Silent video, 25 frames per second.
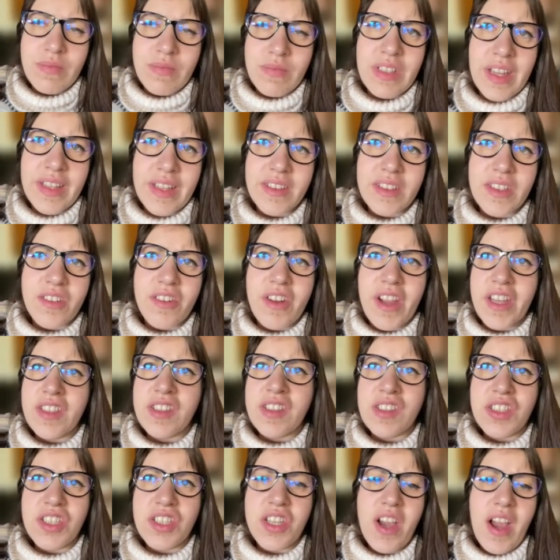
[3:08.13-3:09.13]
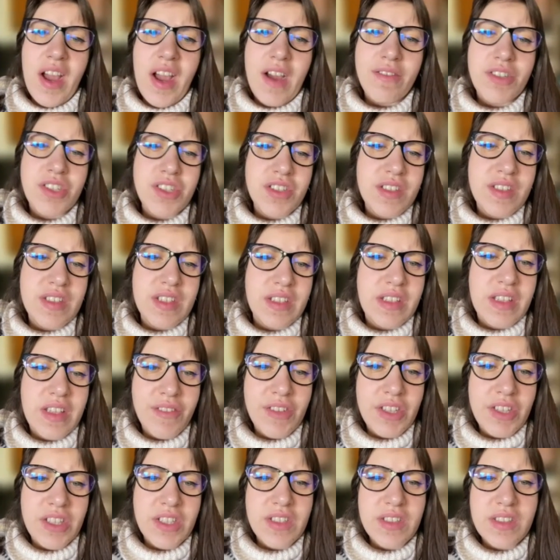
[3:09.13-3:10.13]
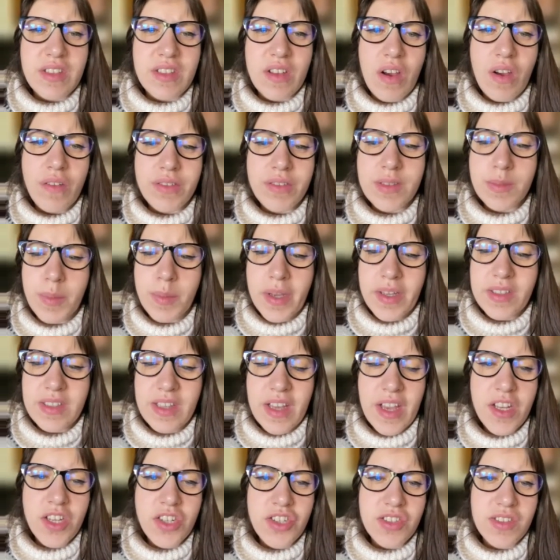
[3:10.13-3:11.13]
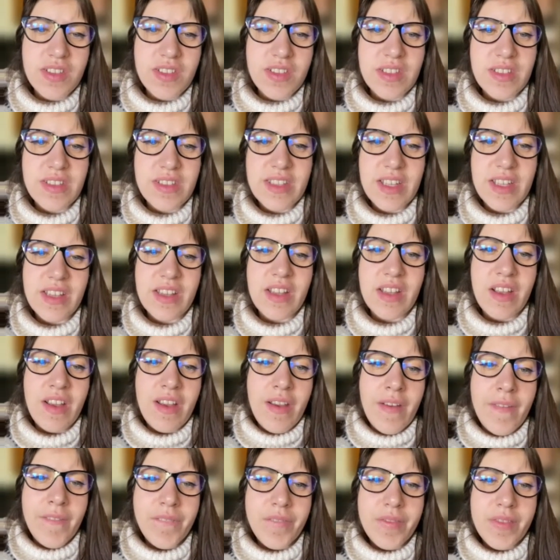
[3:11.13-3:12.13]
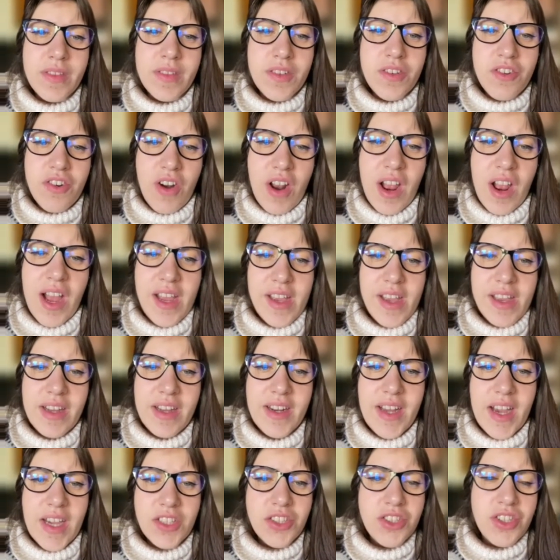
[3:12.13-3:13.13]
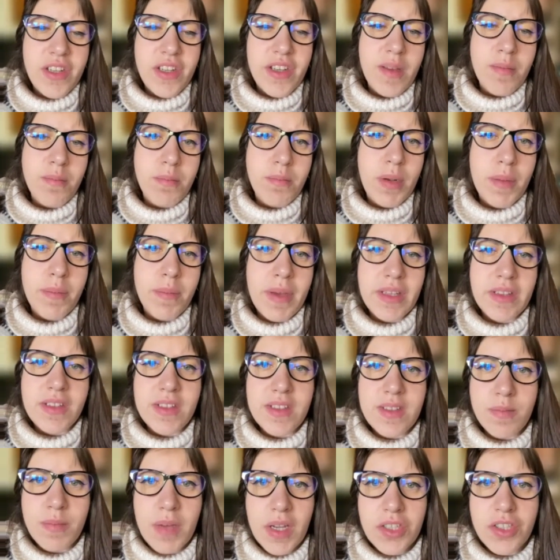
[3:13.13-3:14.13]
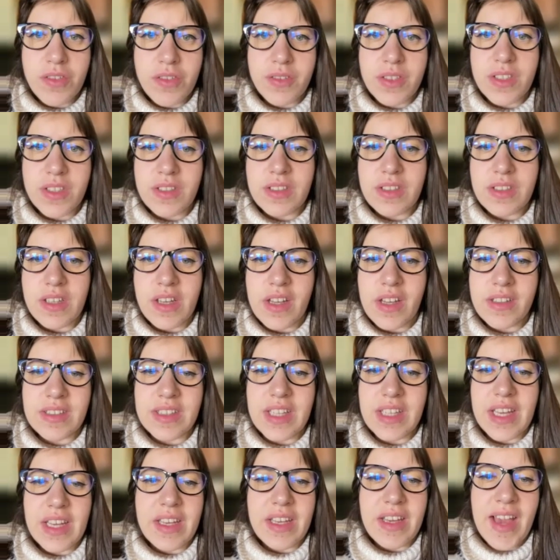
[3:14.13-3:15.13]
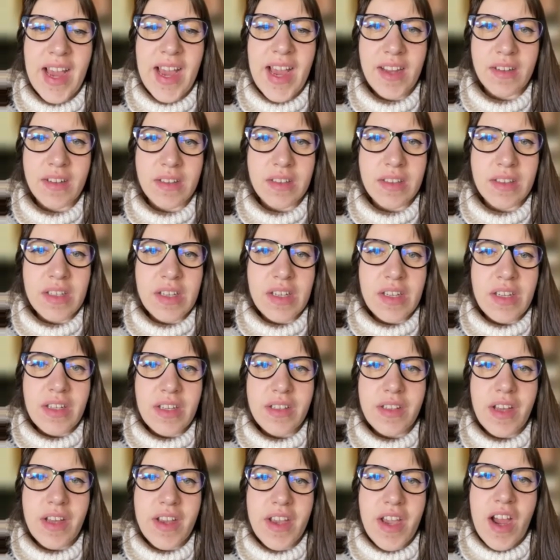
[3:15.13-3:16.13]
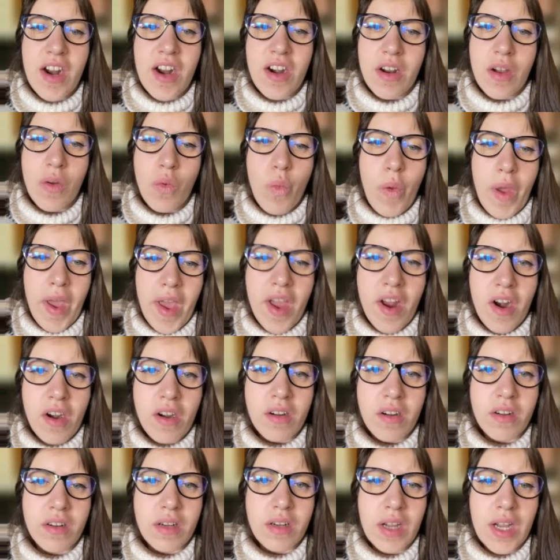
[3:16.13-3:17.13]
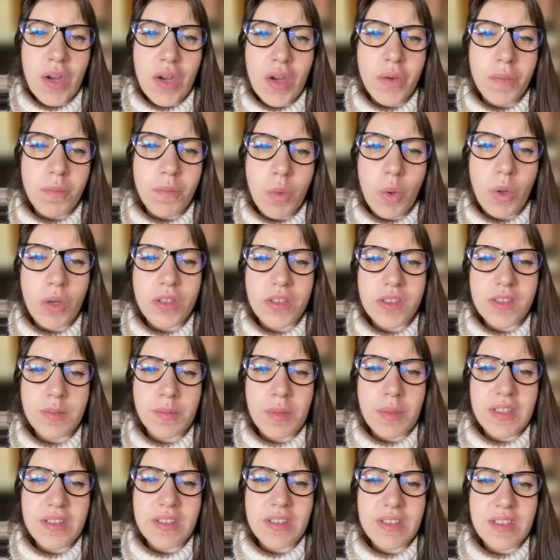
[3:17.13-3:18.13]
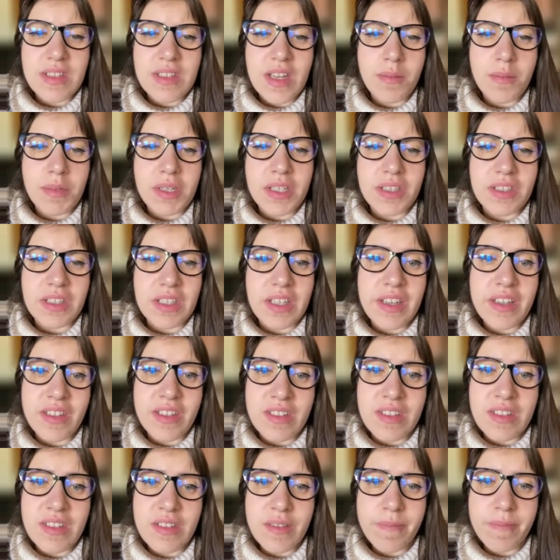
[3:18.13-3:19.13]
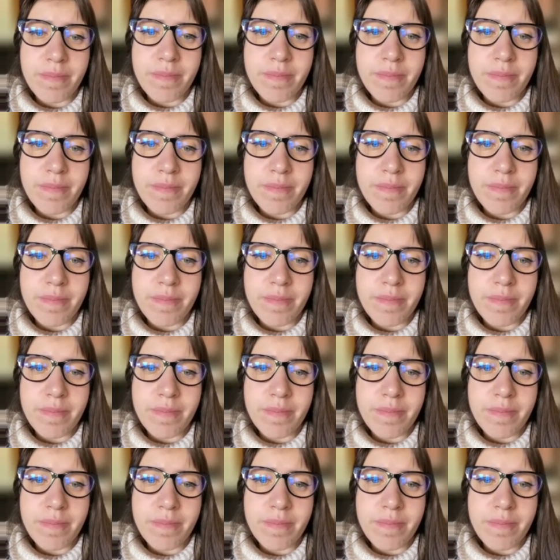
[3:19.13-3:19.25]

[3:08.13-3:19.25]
Then the rest, you have just activities of space agencies that try and actually implement as much of this as they can. They are aware how important space sustainability is.